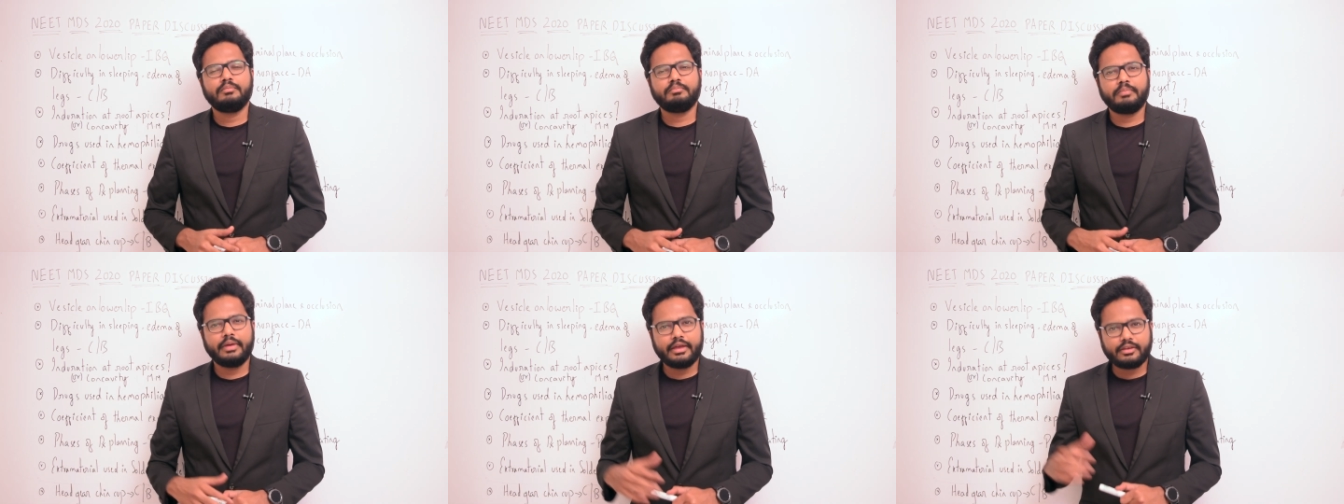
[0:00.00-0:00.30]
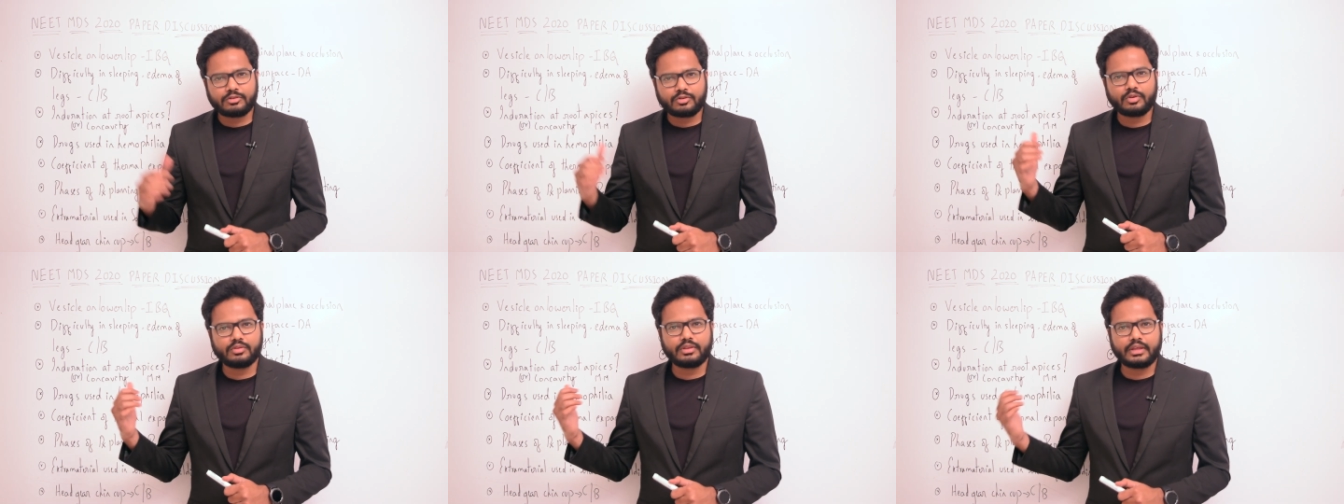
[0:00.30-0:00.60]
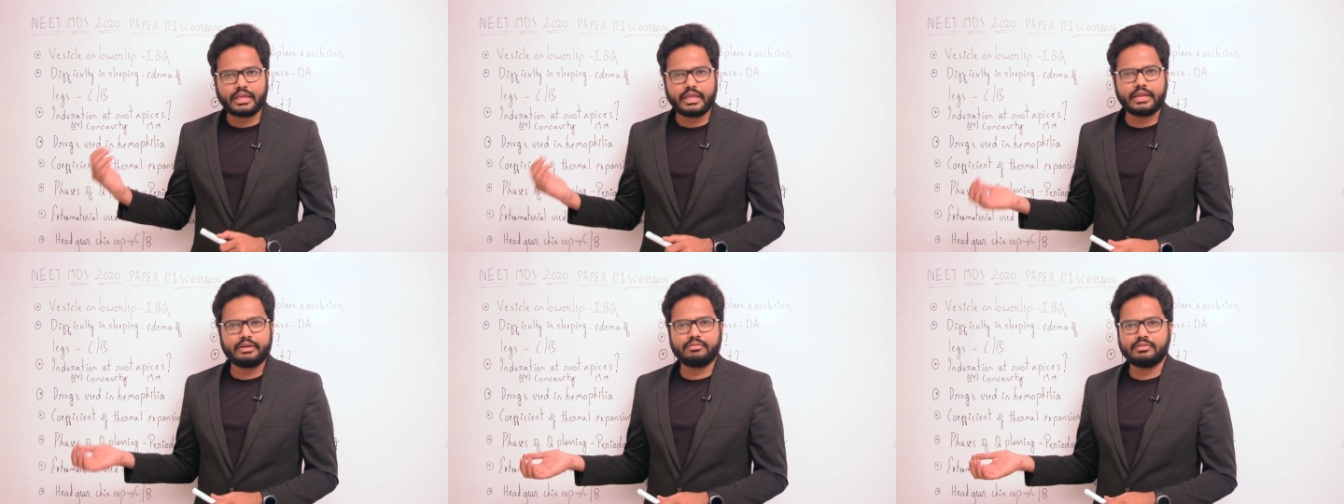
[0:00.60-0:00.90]
based on
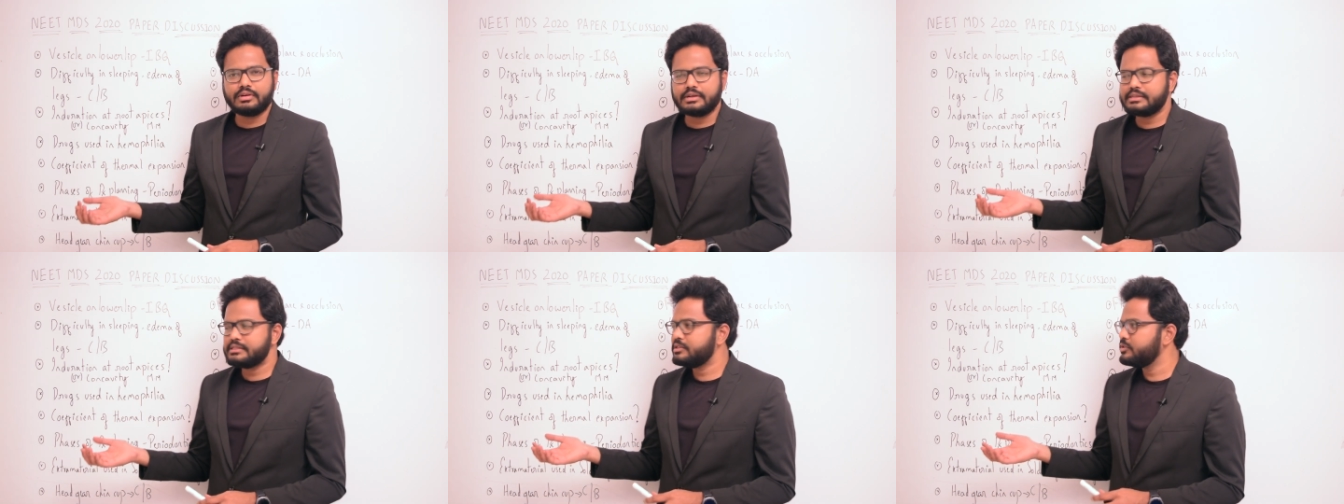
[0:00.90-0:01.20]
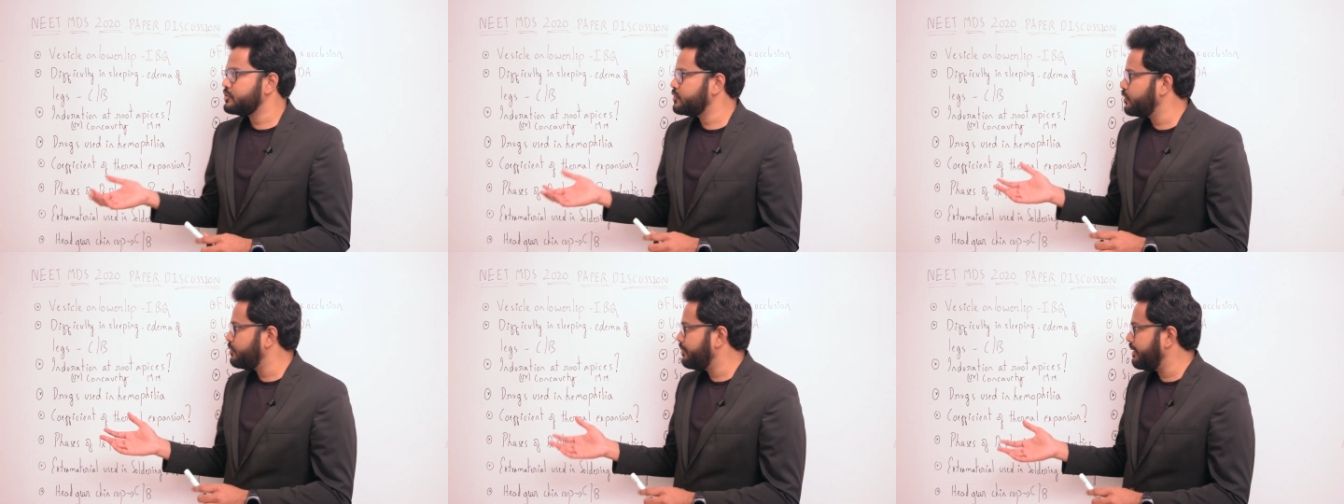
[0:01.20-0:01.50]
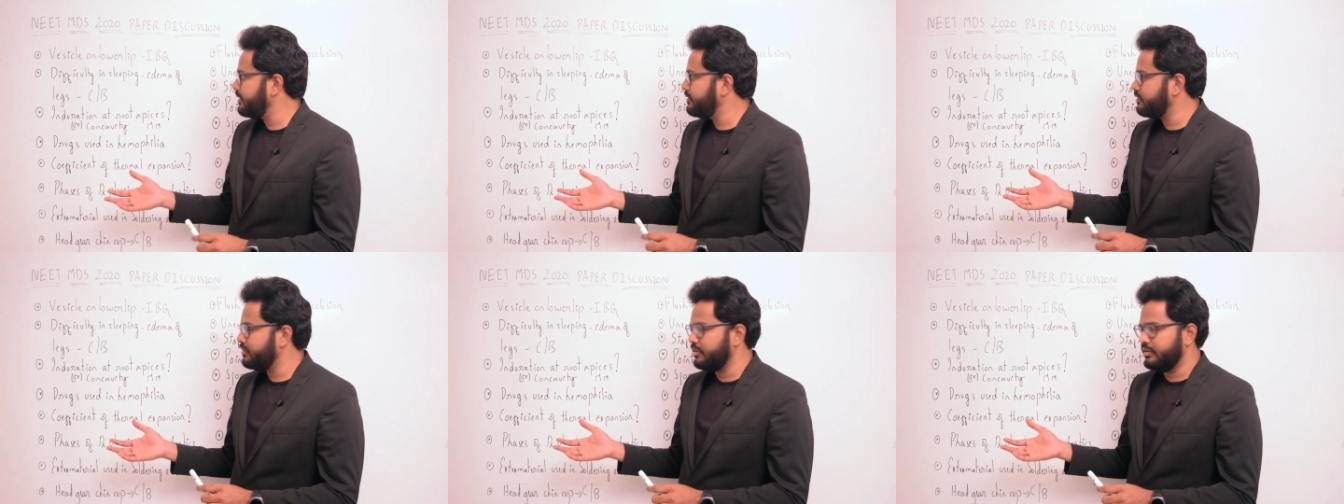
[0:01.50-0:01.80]
the keywords that you
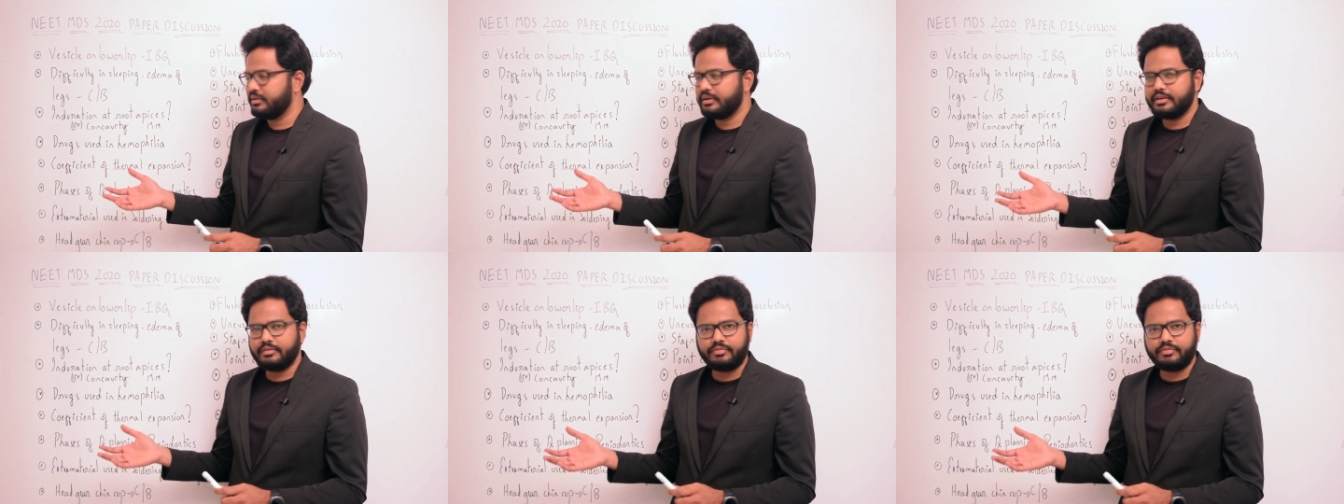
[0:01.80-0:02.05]
mentioned.